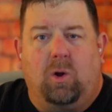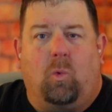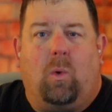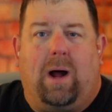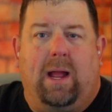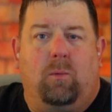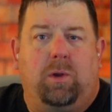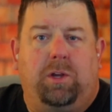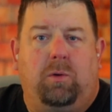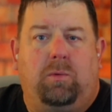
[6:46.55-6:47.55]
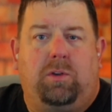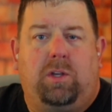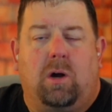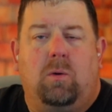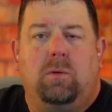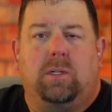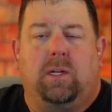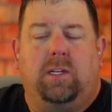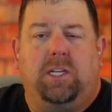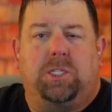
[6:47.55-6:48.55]
why when you don't
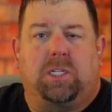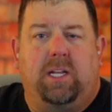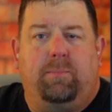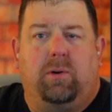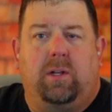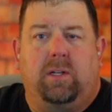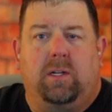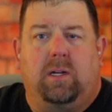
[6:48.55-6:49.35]
initially put